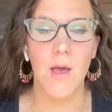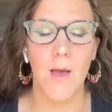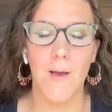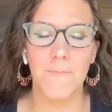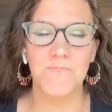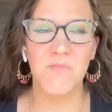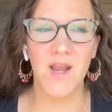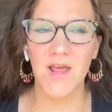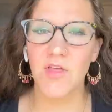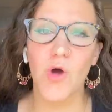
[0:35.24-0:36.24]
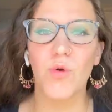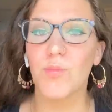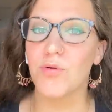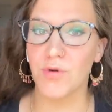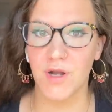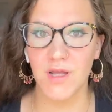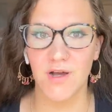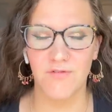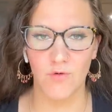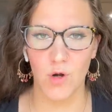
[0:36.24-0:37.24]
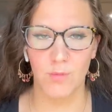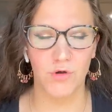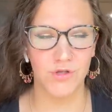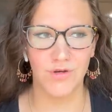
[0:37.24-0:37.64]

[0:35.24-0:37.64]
um, that I thought were pretty affordable.